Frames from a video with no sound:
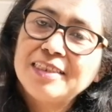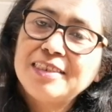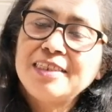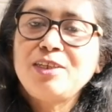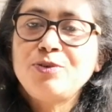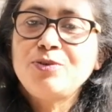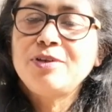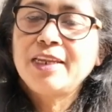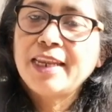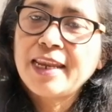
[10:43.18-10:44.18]
See you
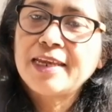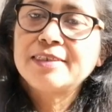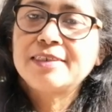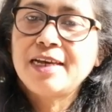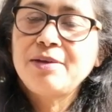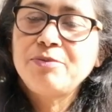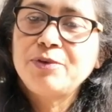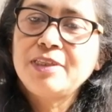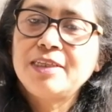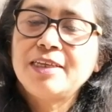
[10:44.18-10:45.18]
next time
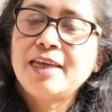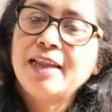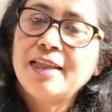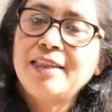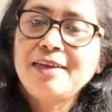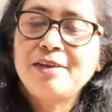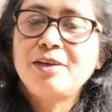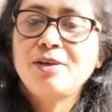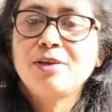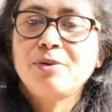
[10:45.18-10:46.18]
with another
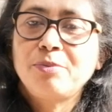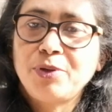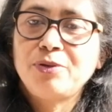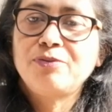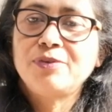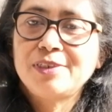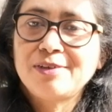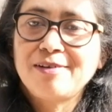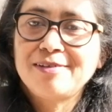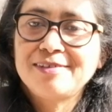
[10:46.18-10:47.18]
beautiful
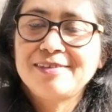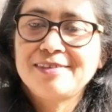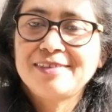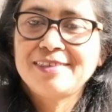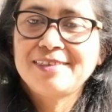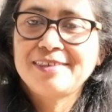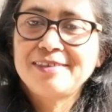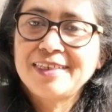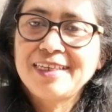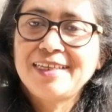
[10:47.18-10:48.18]
song.
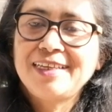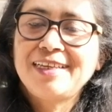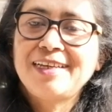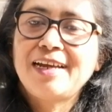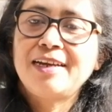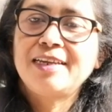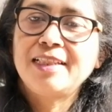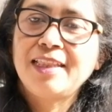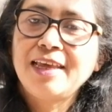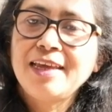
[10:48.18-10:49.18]
Okay.
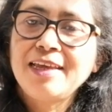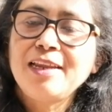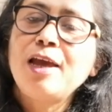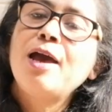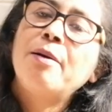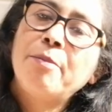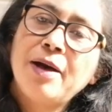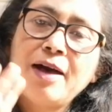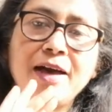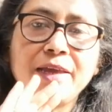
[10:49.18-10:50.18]
Until then,
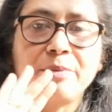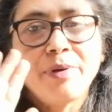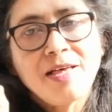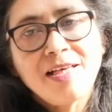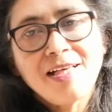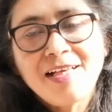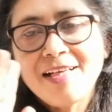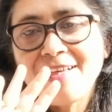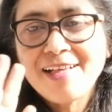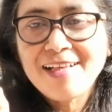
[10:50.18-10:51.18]
bye
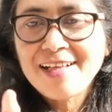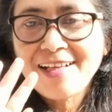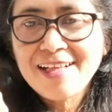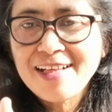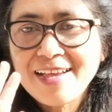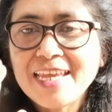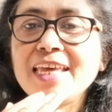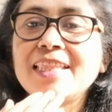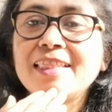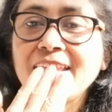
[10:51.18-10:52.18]
bye.
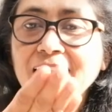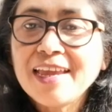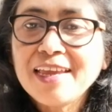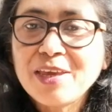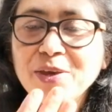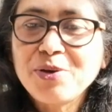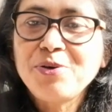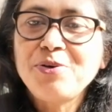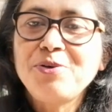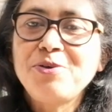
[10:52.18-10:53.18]
Thank
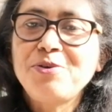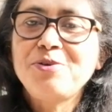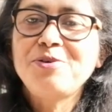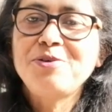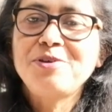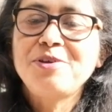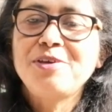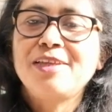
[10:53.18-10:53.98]
you.